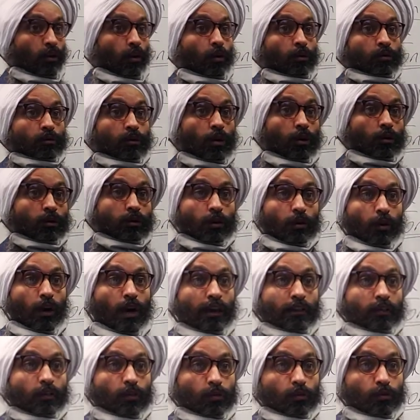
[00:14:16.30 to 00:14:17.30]
oh no,
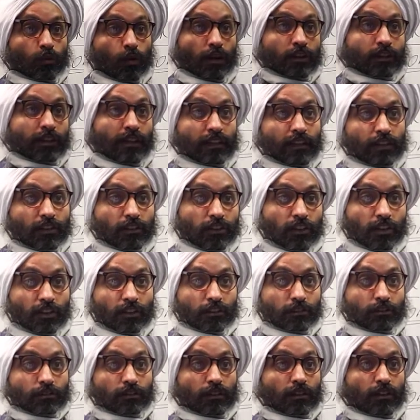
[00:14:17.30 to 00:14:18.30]
I don't want
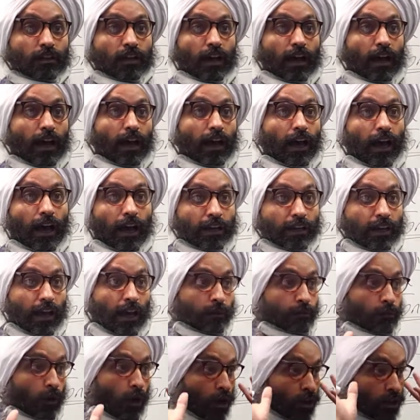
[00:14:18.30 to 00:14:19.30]
anything.
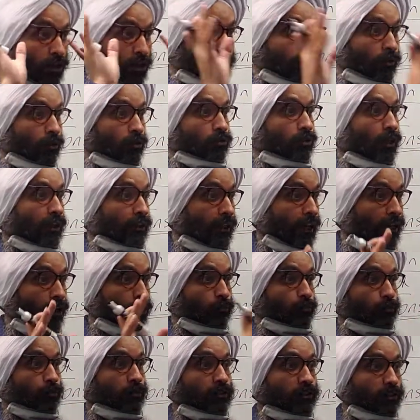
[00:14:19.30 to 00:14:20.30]
I'm all about
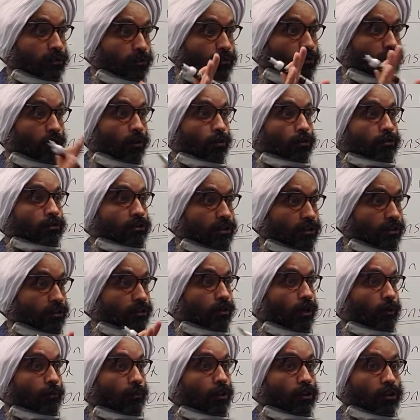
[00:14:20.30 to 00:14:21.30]
helping you, coaching you,
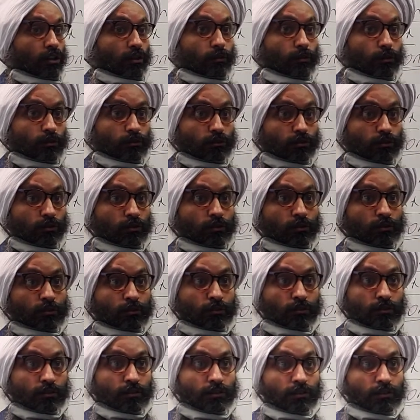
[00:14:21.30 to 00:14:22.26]
I'm all about you.